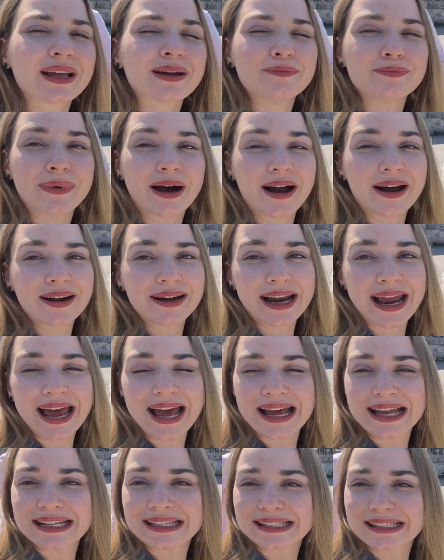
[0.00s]
Bar
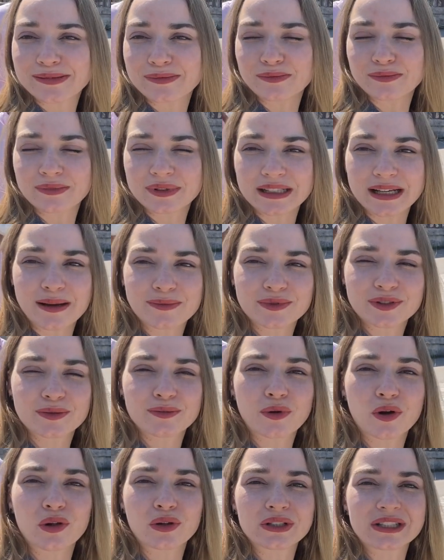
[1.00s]
and some
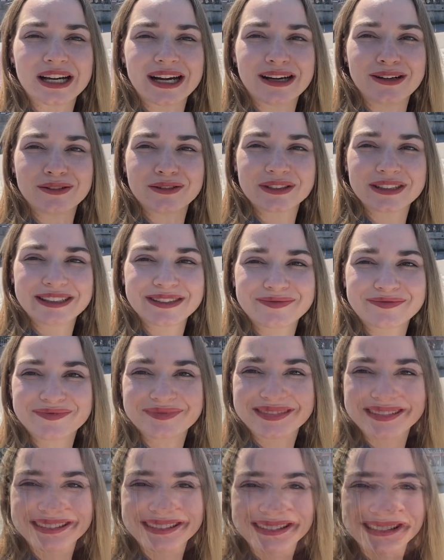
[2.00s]
small towns.
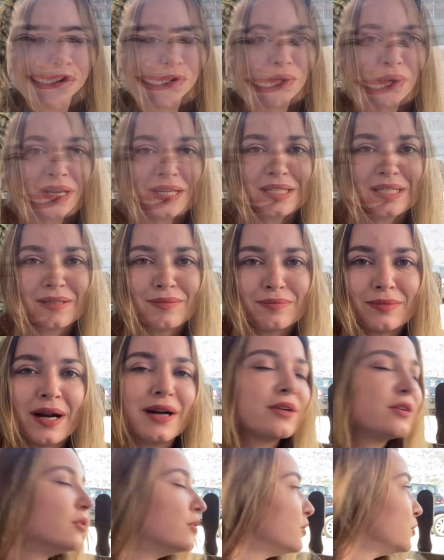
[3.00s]
I'm waiting
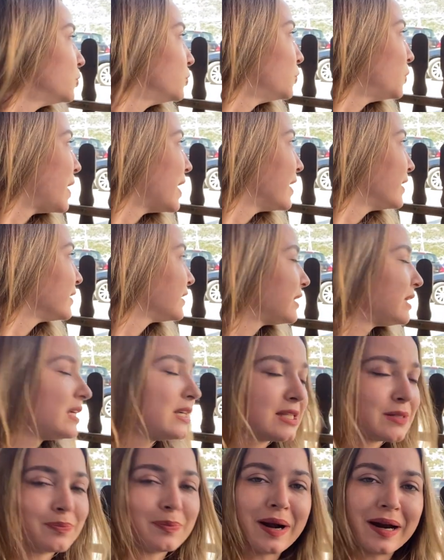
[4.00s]
Marco while
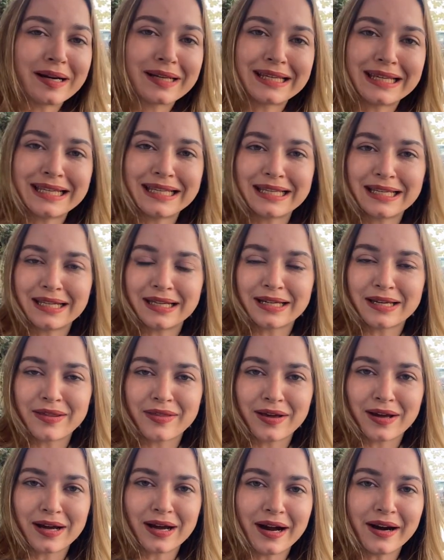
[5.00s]
he's parking uh,
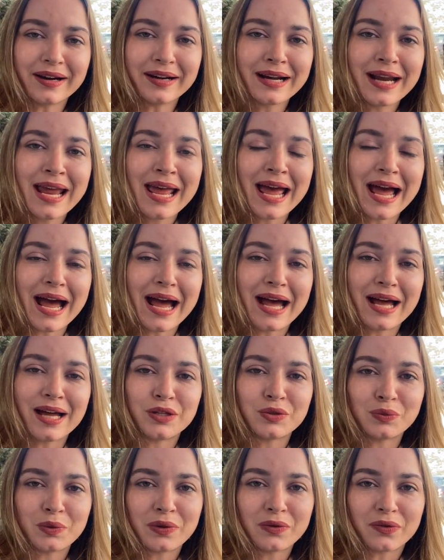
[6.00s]
the car
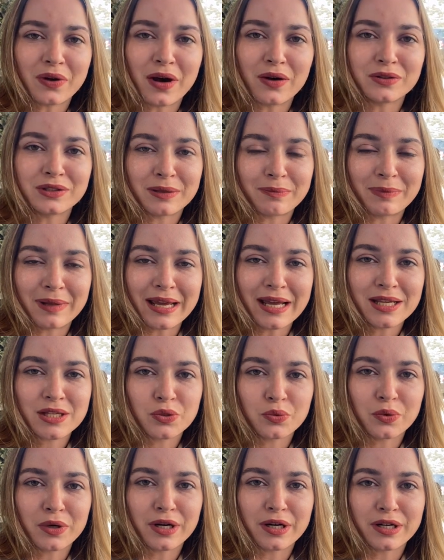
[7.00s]
and we found a
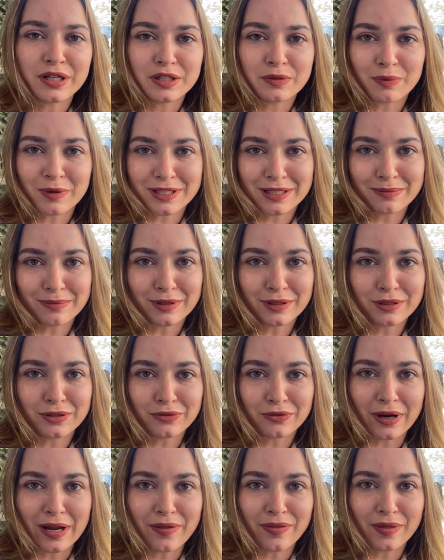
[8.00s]
place where it's possible
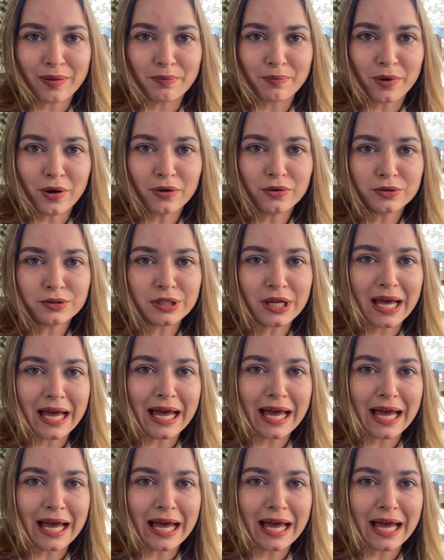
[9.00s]
to rent the boat. Uh,